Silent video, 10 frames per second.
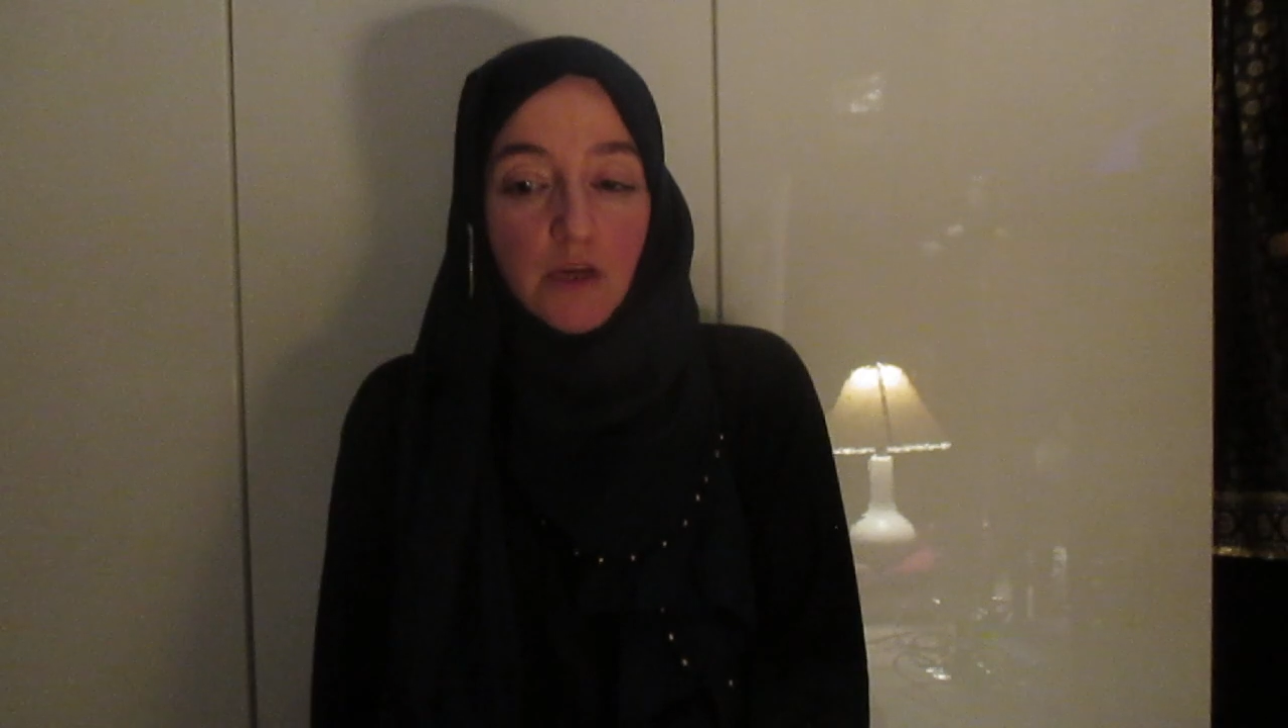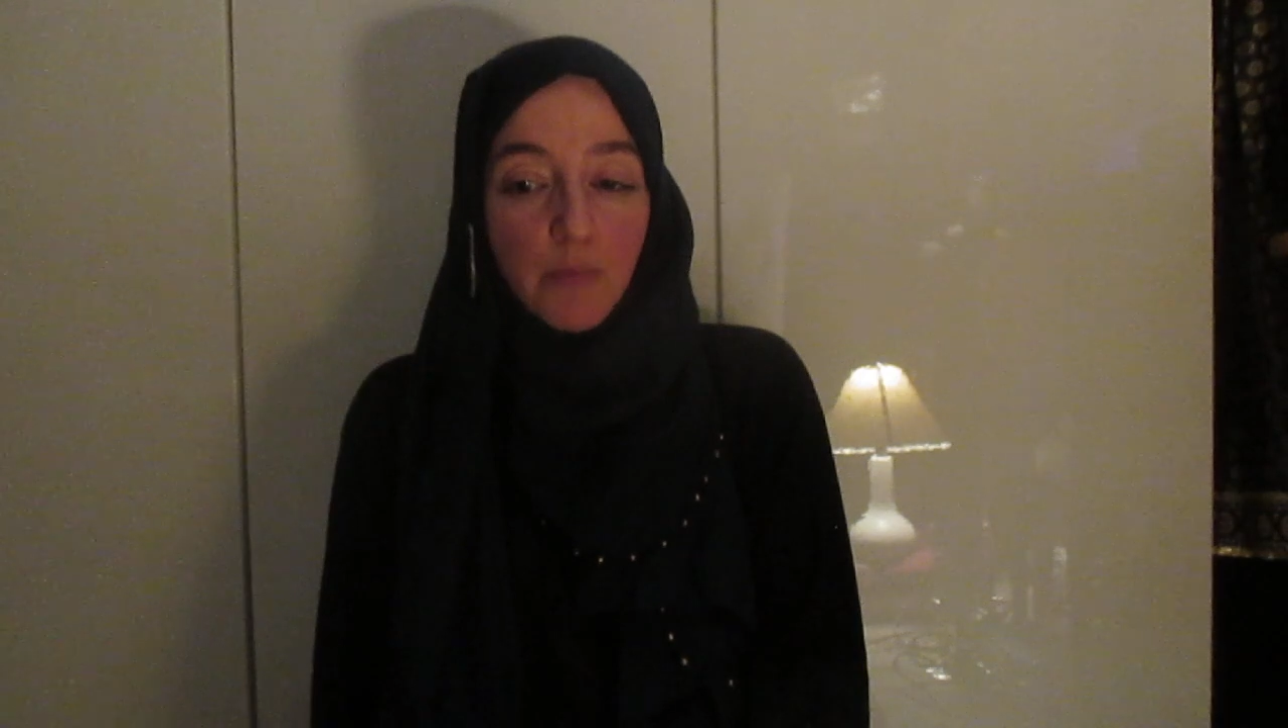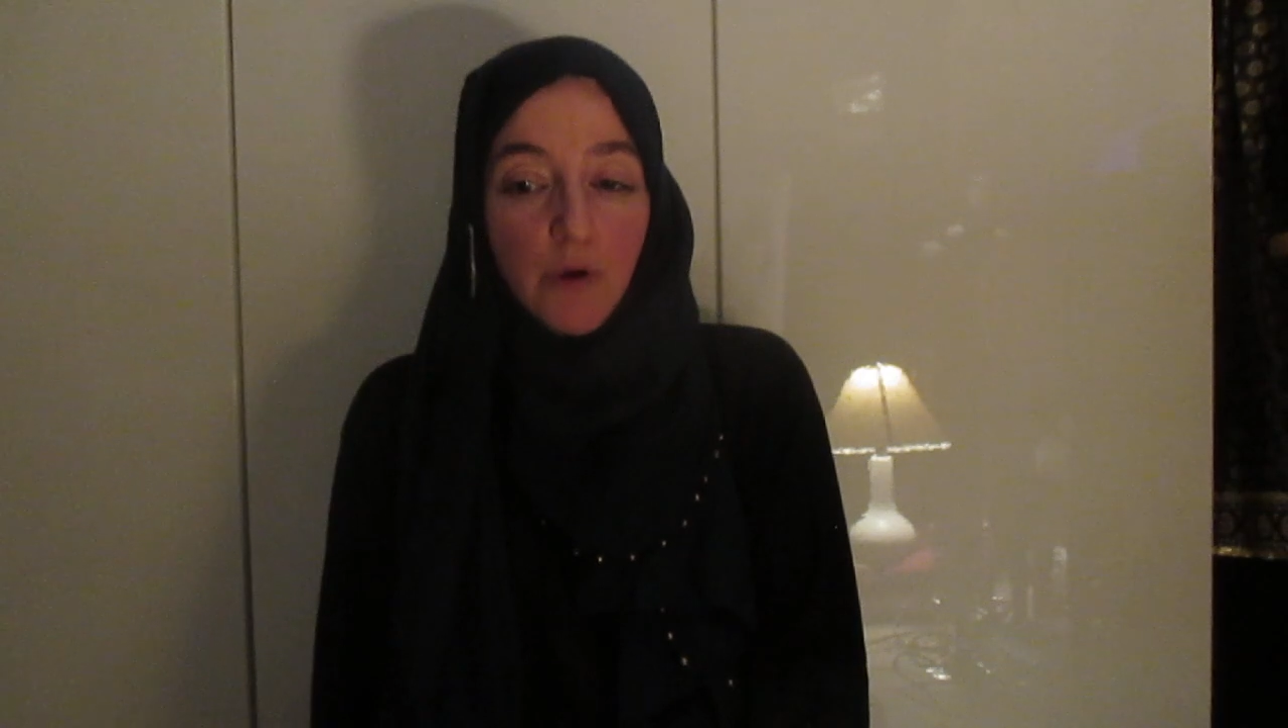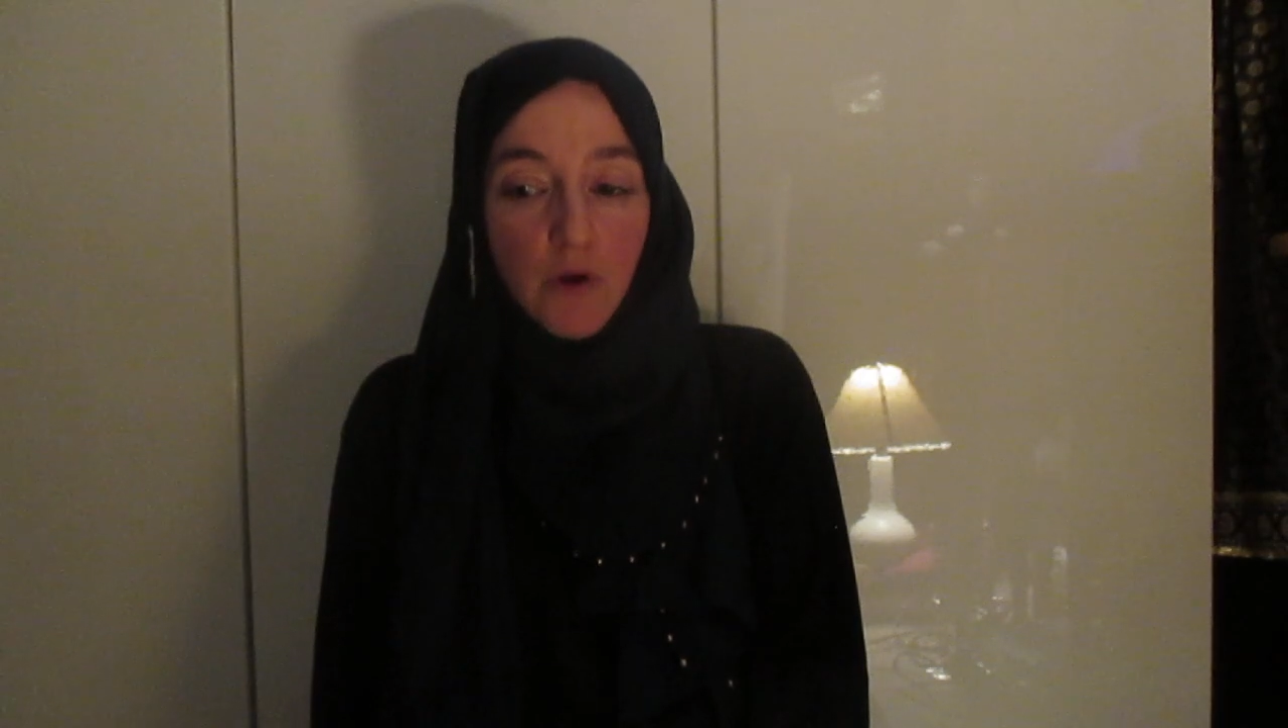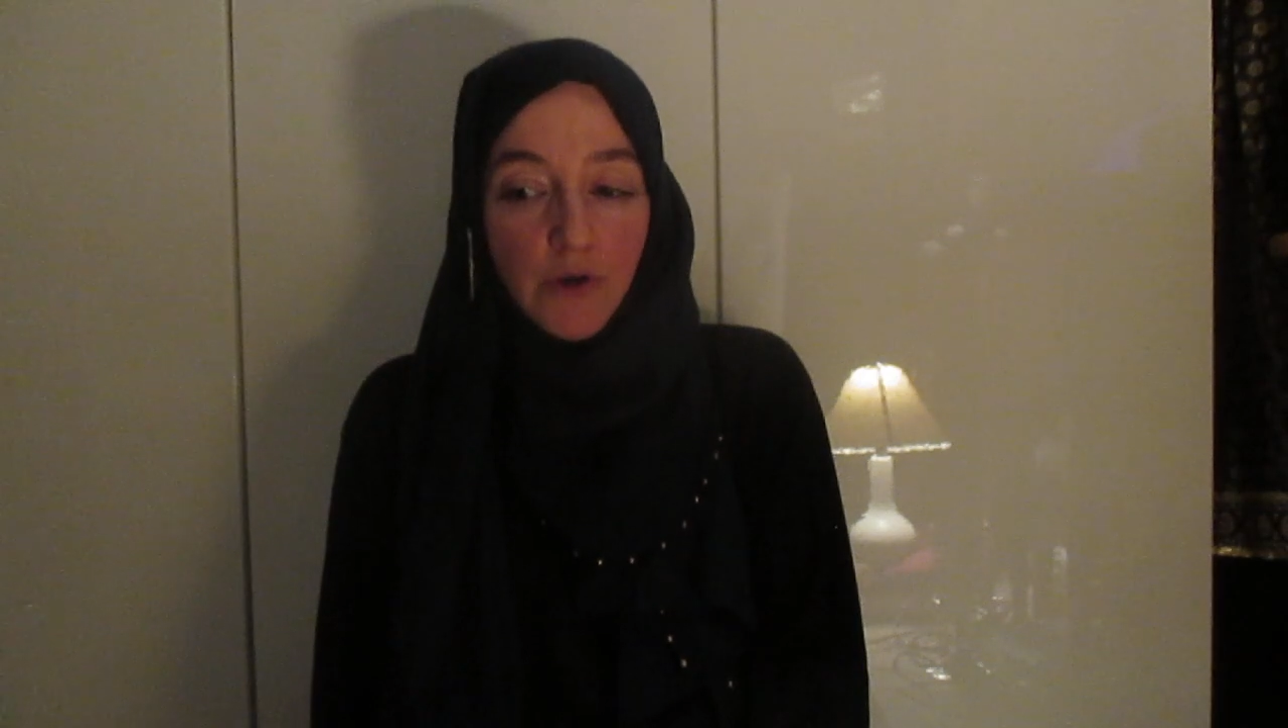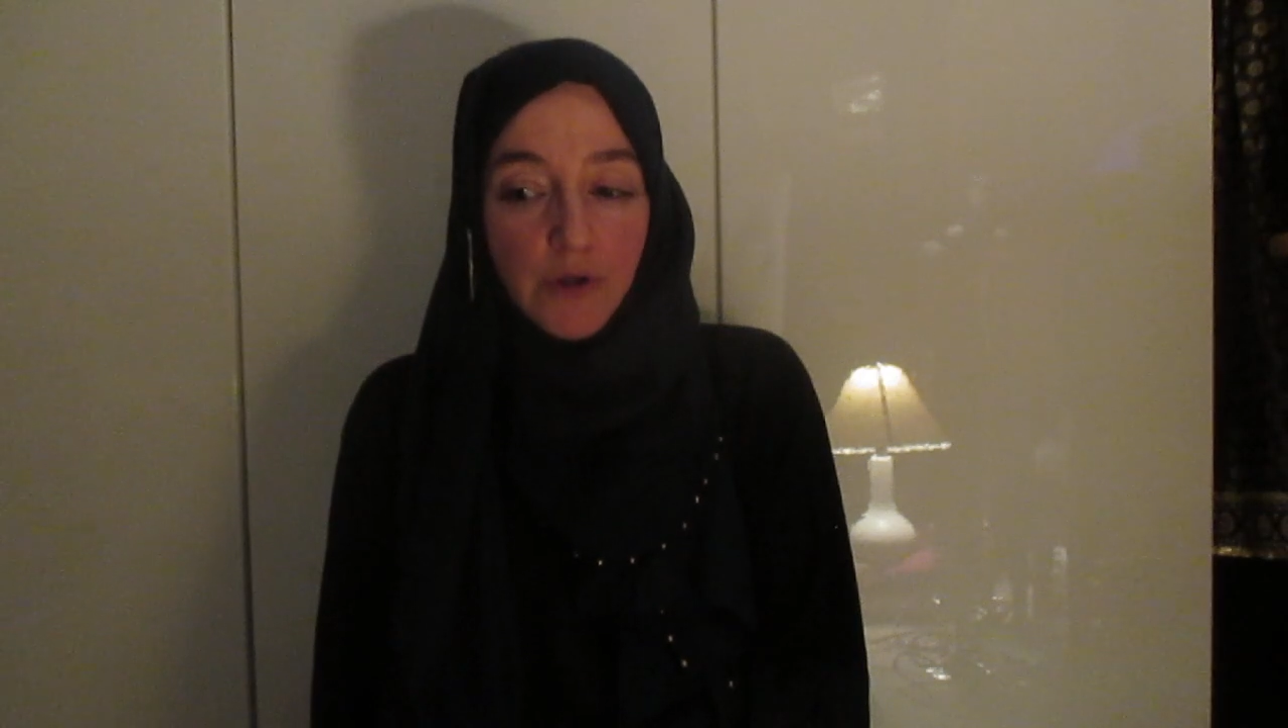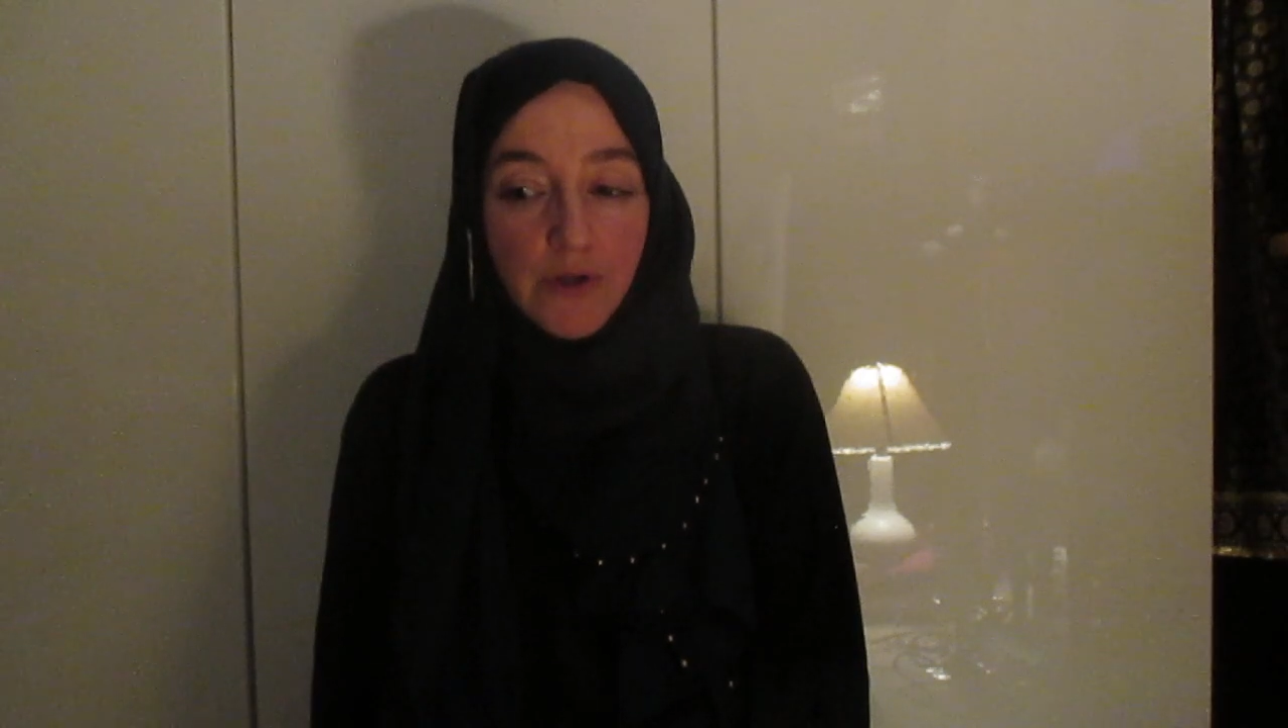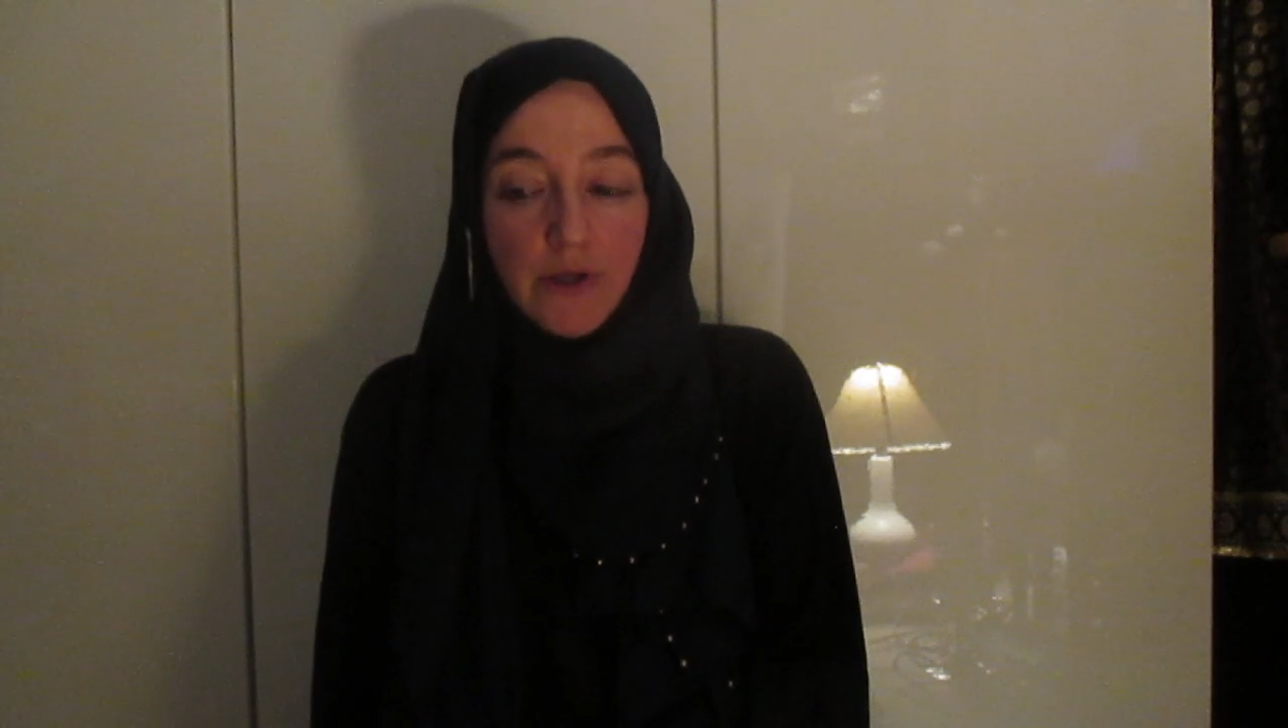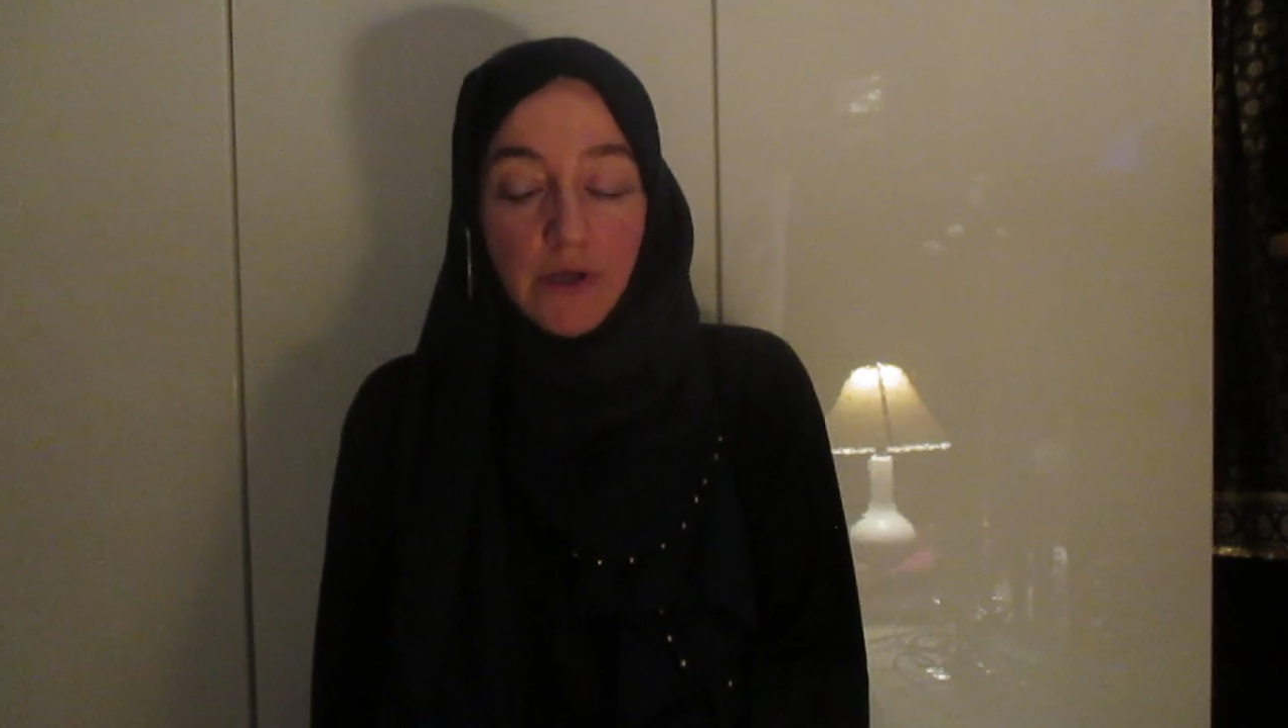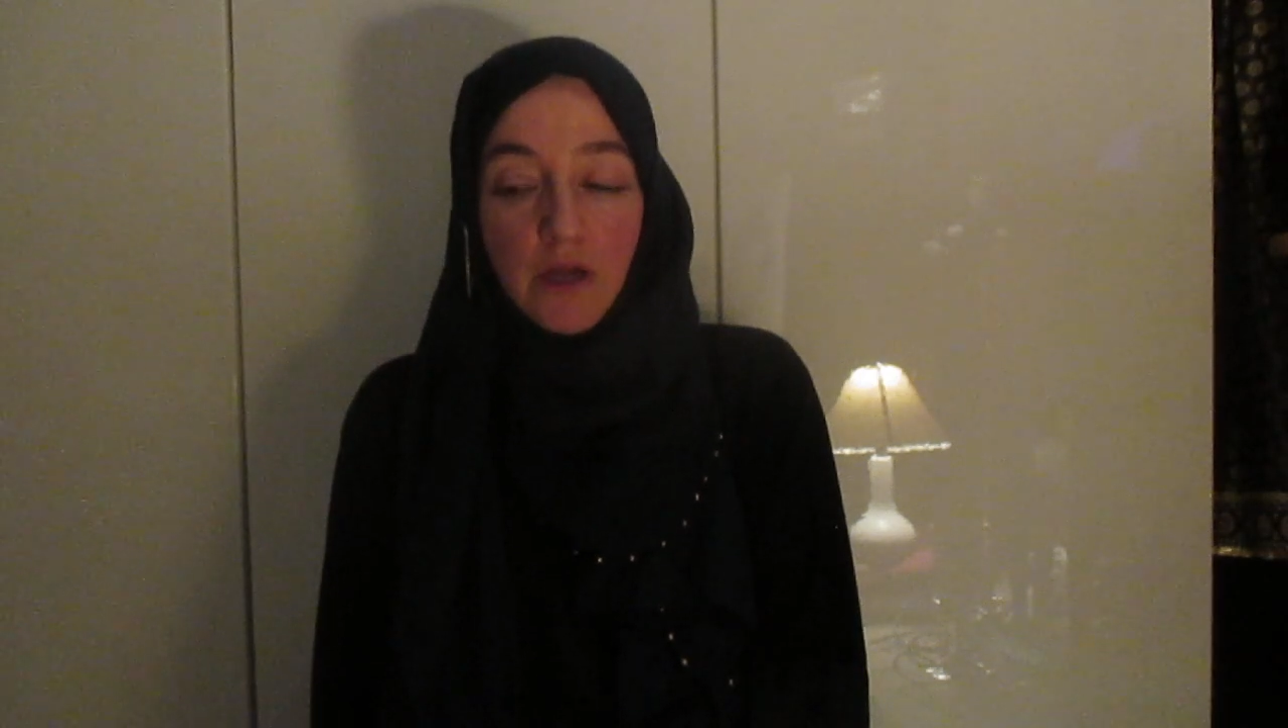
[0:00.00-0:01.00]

upon